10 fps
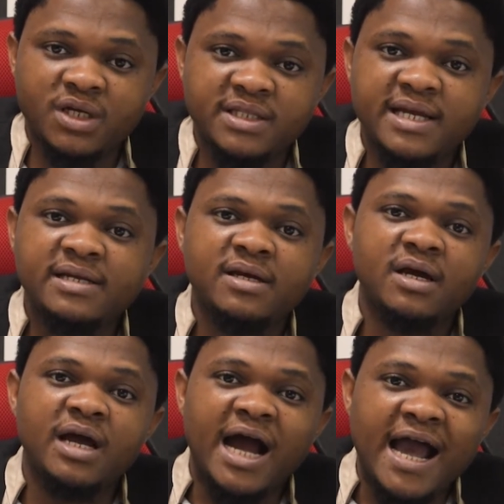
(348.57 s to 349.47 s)
Then
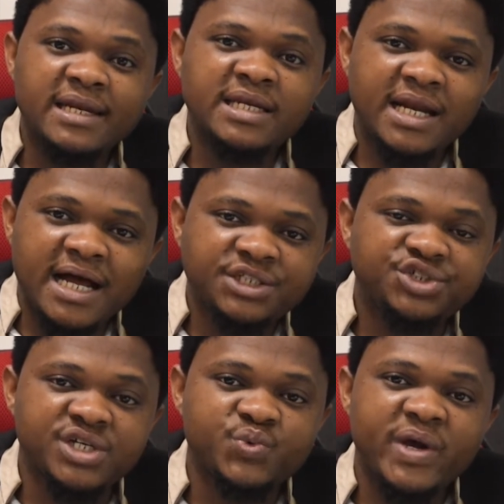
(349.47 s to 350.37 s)
I need an
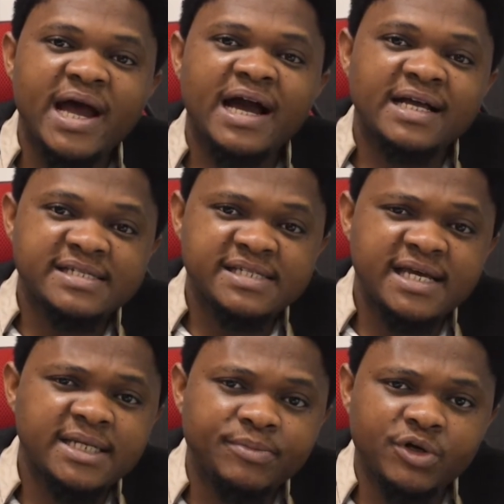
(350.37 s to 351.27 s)
address where I can
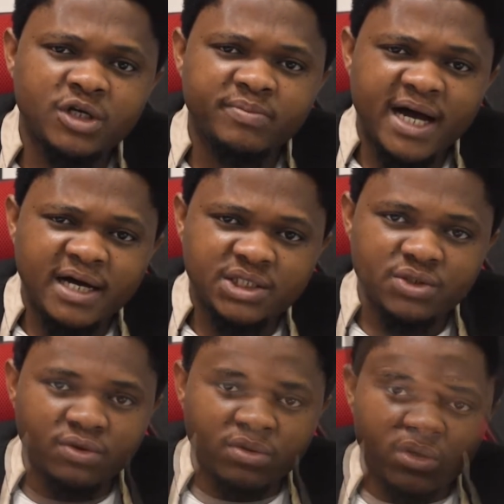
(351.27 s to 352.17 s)
send the product back
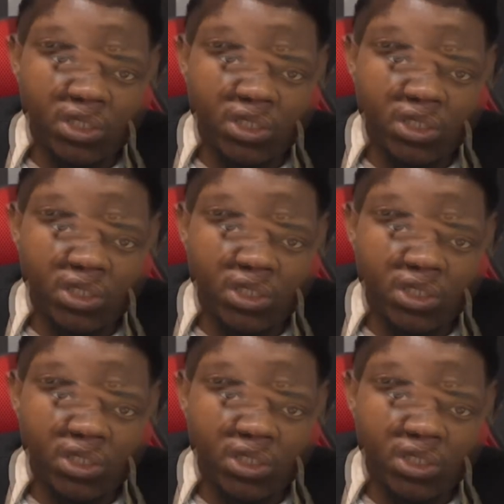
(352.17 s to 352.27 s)
to.